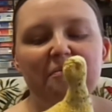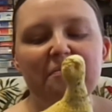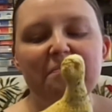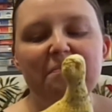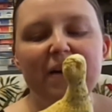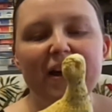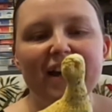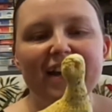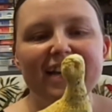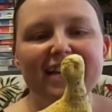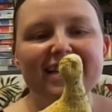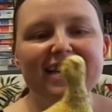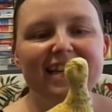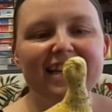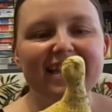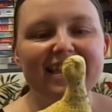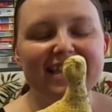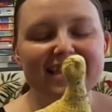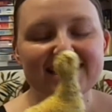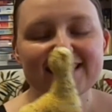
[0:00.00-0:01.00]
but
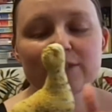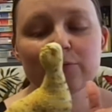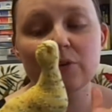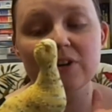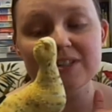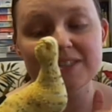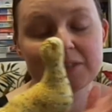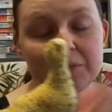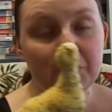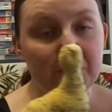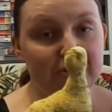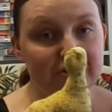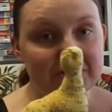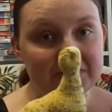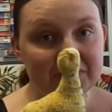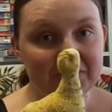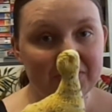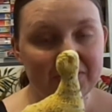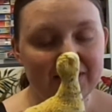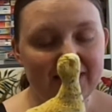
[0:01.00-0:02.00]
this is what it's supposed
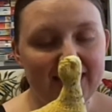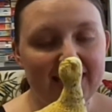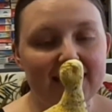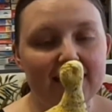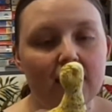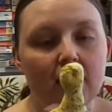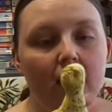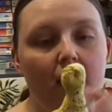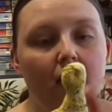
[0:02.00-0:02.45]
to look like.